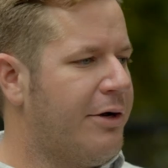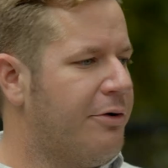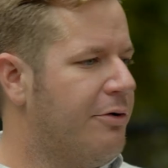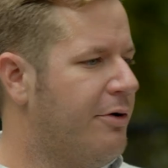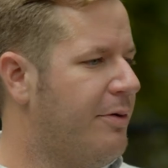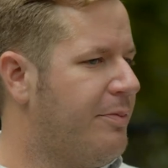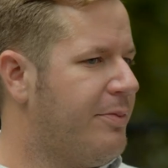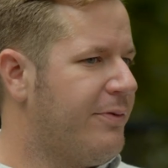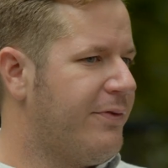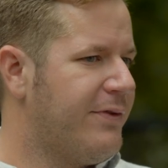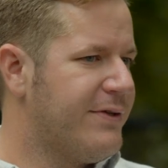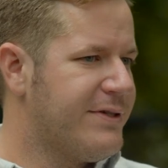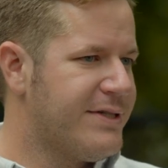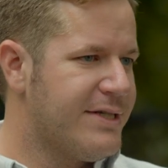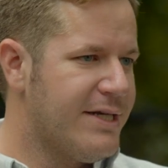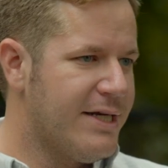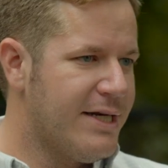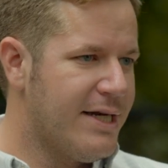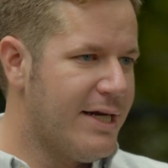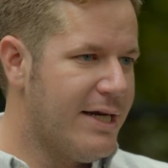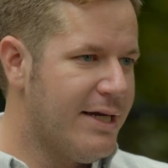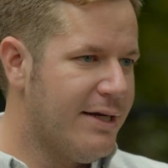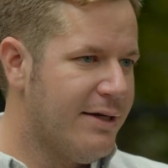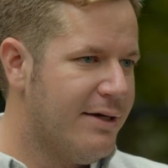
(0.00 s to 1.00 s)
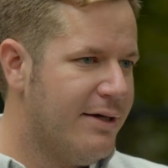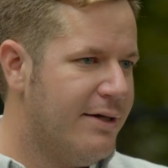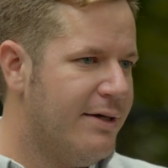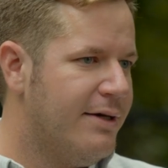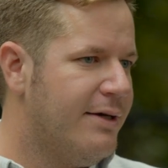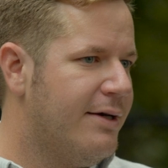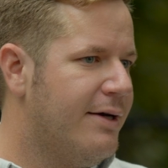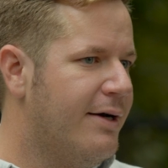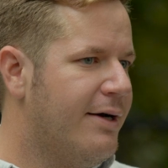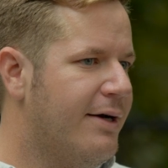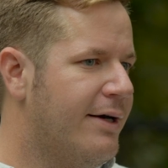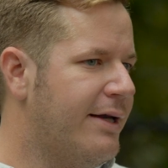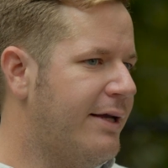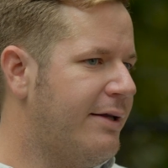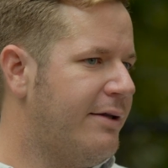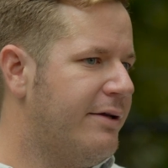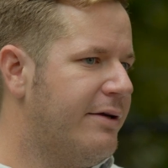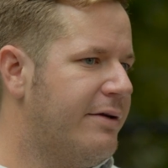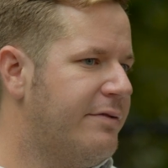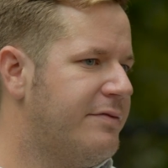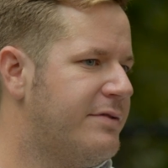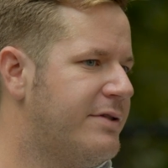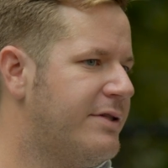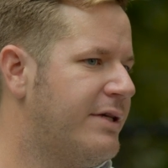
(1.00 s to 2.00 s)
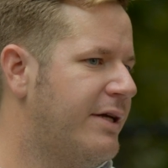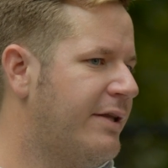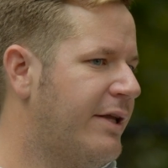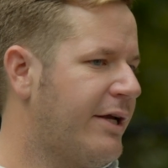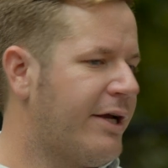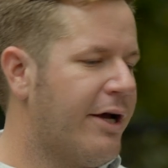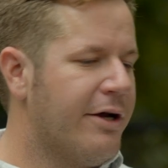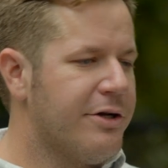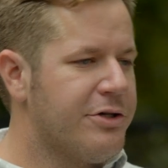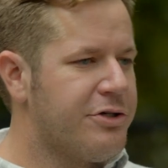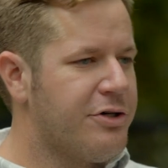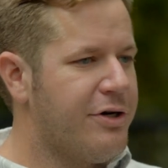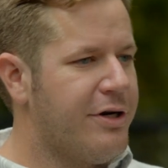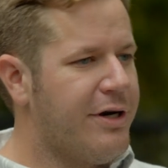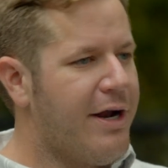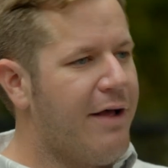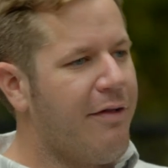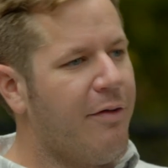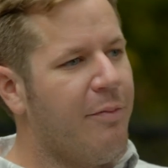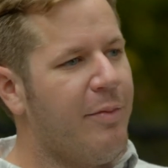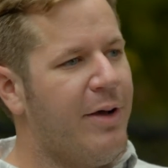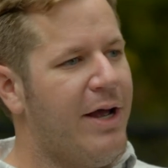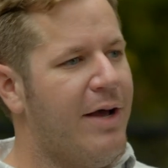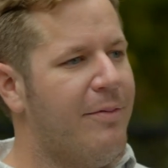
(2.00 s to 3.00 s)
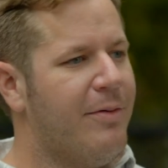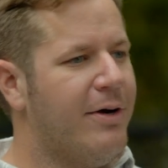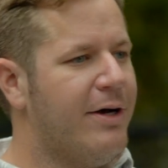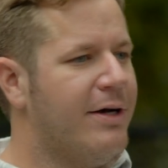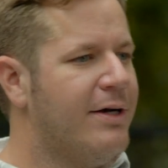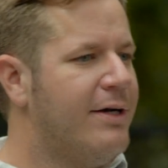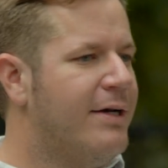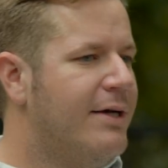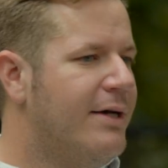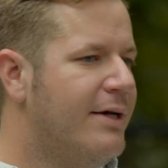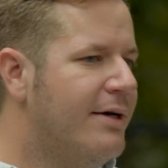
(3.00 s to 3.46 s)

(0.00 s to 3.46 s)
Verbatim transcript: grew up in the city. Uh, he lives in the country in Alabama.